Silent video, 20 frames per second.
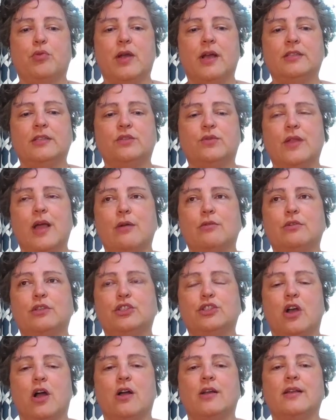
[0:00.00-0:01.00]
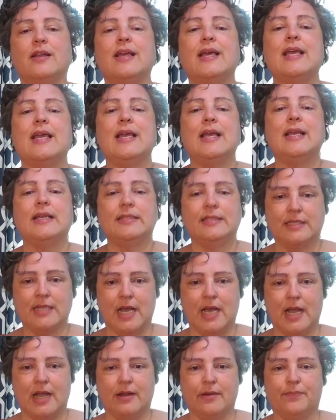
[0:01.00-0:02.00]
the pressed flower shawl is
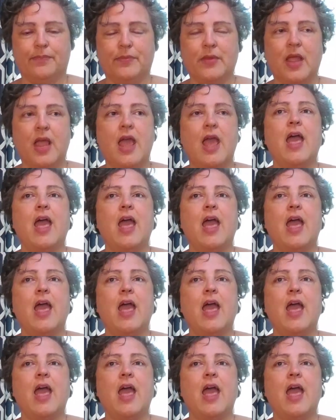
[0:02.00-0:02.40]
done.